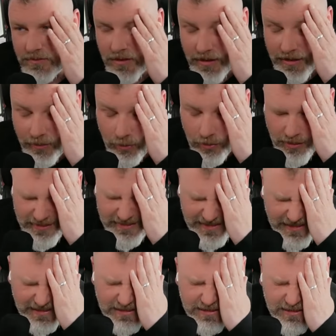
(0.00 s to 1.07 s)
I
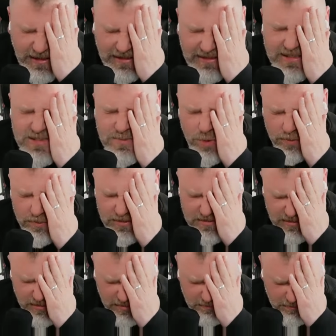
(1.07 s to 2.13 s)
think at this moment in
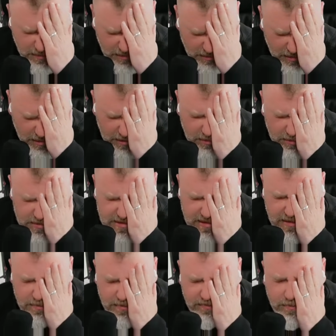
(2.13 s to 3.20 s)
time, I'm going to take
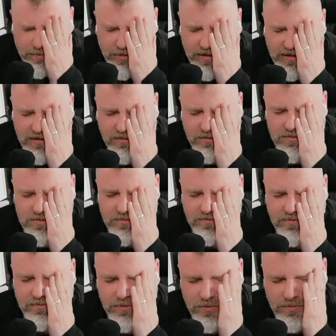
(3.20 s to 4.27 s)
a bit of a break
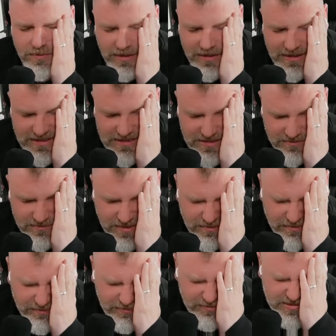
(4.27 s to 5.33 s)
from doing podcasting, maybe
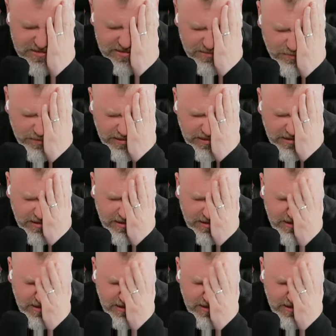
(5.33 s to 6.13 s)
for the rest of the week.